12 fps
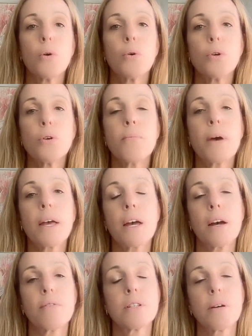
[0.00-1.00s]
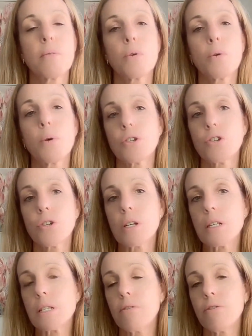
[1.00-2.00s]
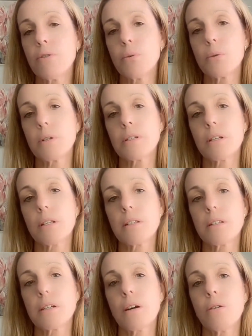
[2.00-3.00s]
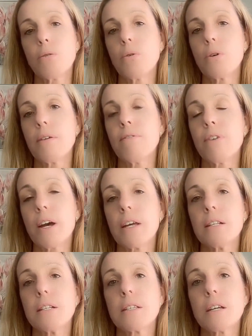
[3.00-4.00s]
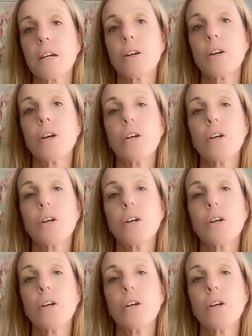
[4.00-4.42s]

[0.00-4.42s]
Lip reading: or you may have some questions for the solicitor or conveyancer